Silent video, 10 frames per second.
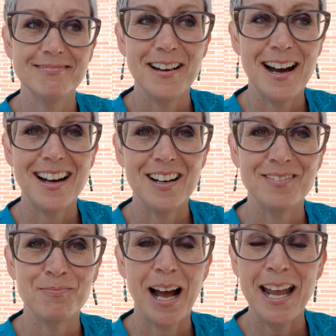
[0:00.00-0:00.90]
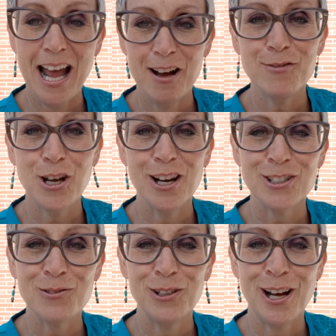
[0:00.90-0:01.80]
I have
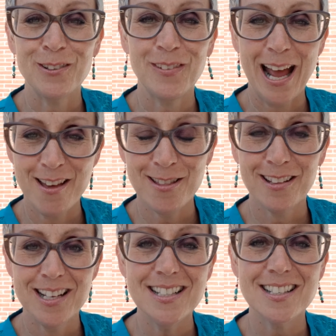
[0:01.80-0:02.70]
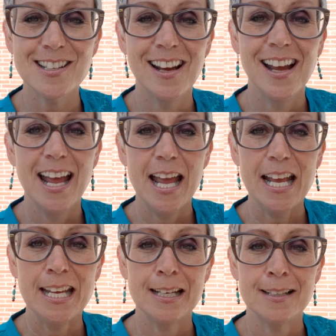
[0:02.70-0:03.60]
talked to a lot of athletes
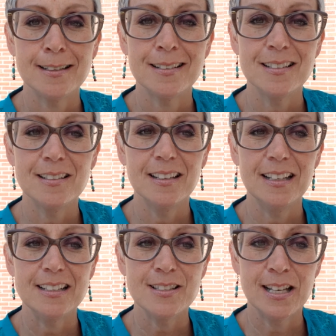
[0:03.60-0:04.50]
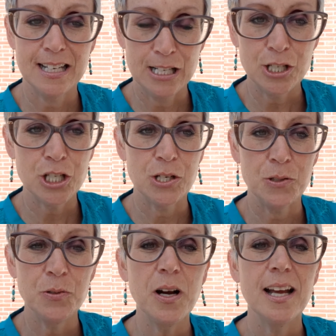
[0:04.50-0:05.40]
and it's an
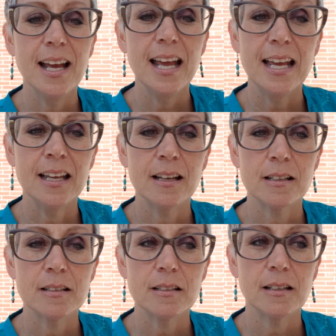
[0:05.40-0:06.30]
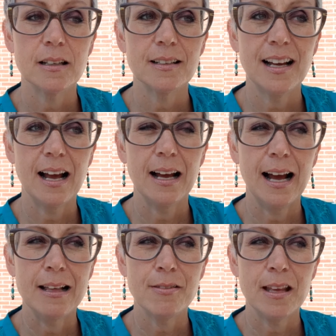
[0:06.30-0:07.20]
issue, and
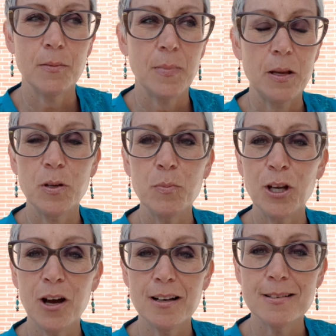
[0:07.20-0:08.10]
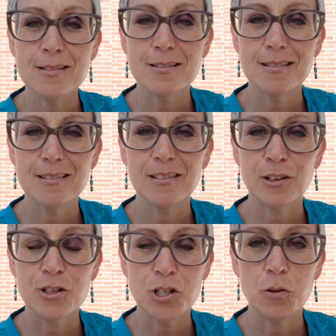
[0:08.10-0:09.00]
I think maybe because
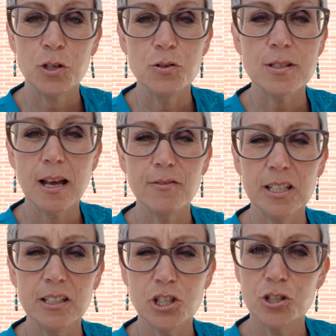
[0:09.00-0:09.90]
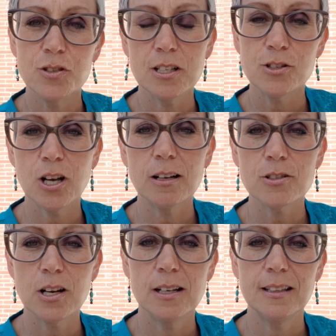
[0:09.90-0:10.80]
they're so used to having shoes and
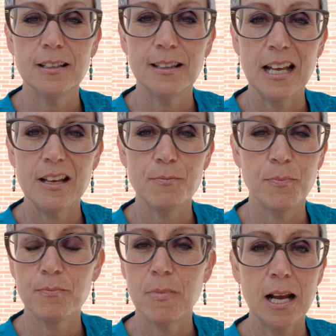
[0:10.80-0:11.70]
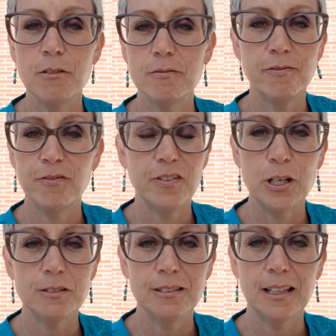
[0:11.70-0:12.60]
socks on that they might
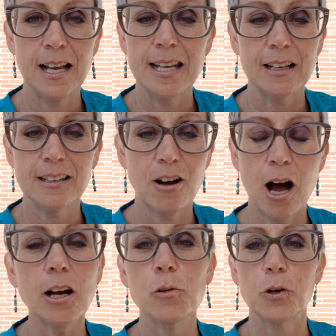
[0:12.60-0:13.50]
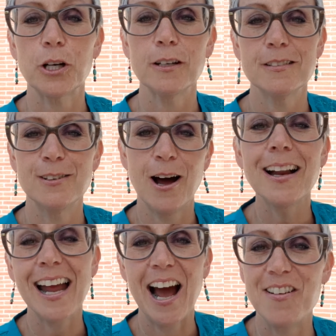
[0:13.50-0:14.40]
feel like awkward
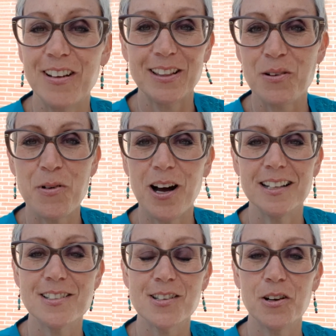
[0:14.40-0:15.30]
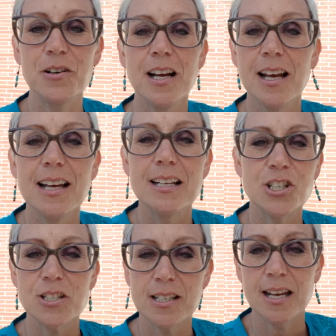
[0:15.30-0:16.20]
not having them on. So
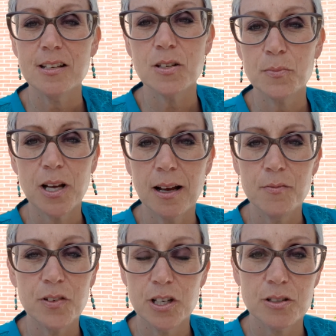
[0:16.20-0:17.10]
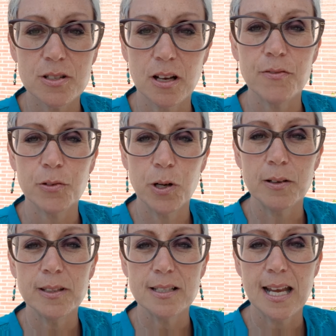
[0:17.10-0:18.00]
just take some time for yourself
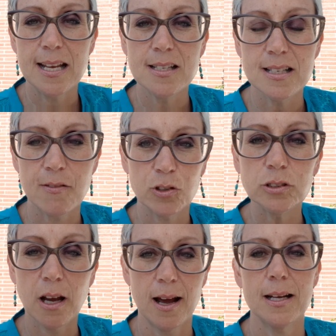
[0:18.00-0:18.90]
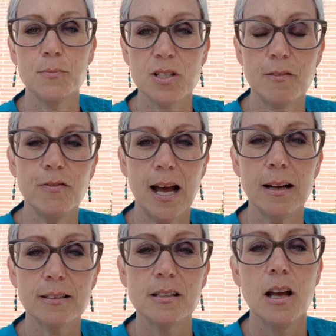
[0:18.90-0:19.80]
throughout the day, several times in
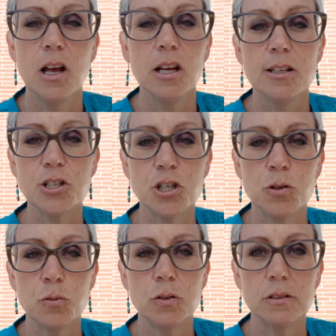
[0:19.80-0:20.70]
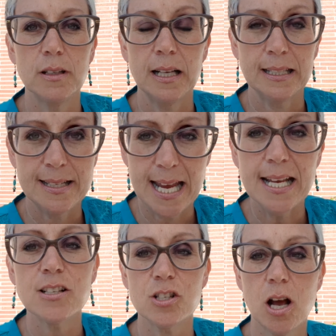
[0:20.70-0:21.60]
fact, to
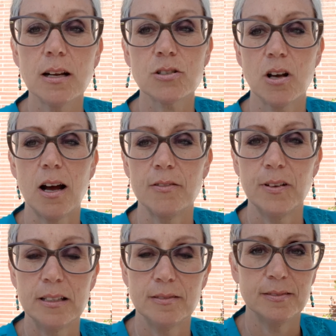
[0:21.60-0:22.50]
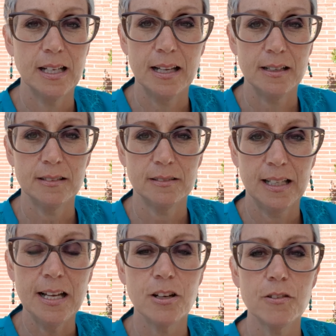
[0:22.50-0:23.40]
take socks off and
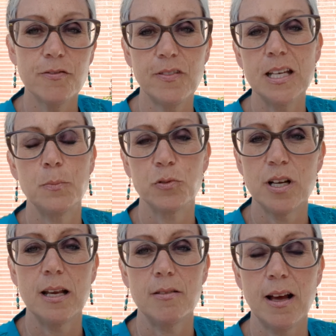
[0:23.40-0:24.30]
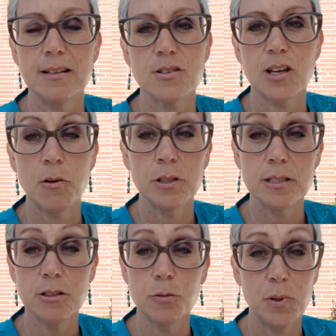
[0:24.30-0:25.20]
let your feet breathe. That's going
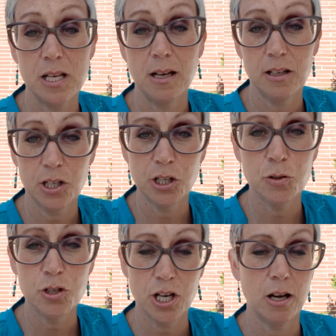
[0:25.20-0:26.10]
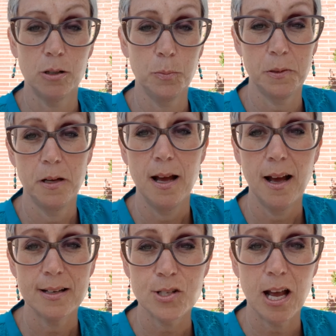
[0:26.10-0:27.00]
to be a huge help
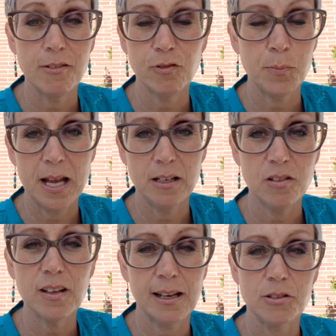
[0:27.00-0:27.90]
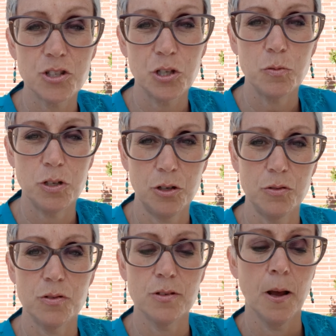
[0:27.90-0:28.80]
aside from anything else you
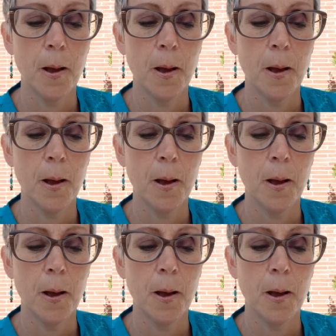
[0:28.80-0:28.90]
use.